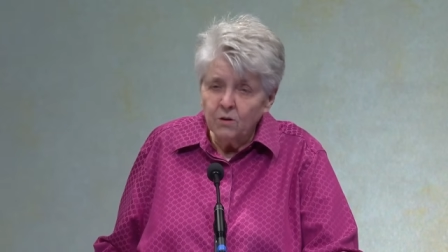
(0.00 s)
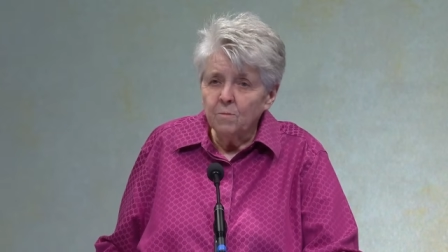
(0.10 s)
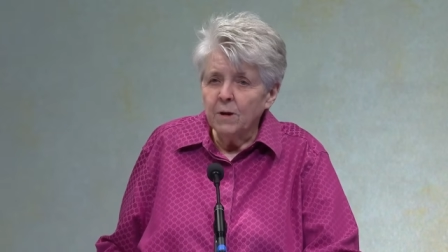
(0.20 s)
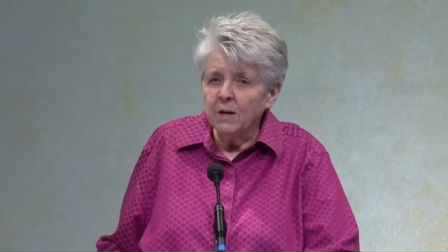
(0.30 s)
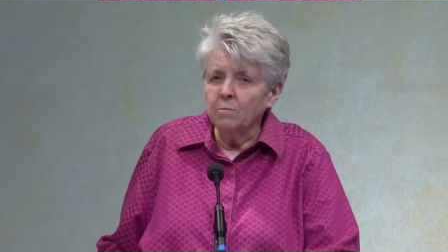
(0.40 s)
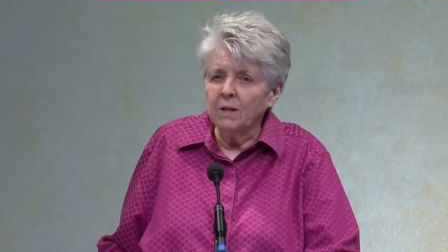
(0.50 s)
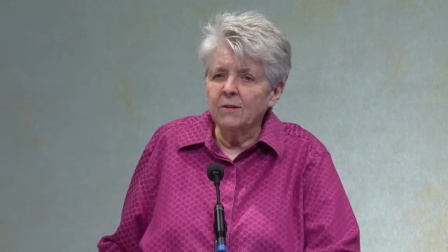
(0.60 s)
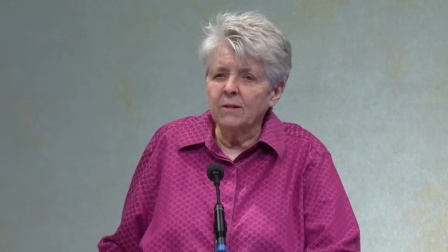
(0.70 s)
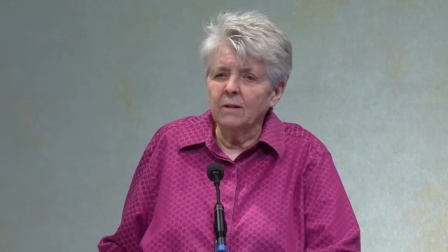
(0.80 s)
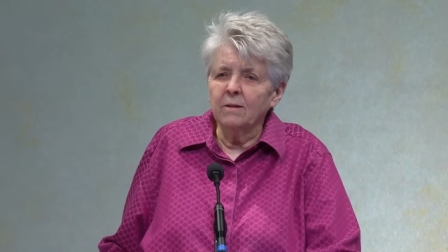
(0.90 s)
your many
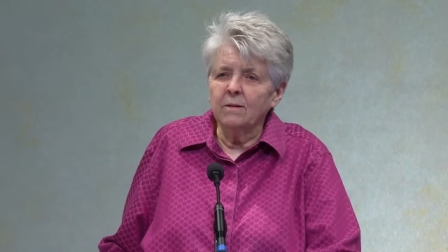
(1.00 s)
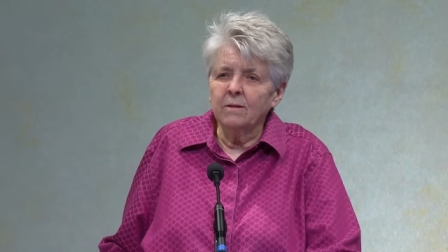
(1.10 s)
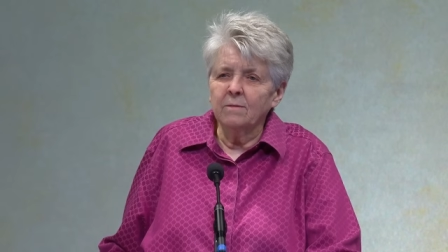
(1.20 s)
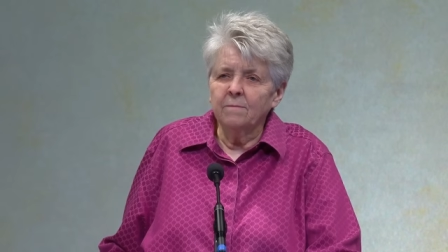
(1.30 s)
blessings.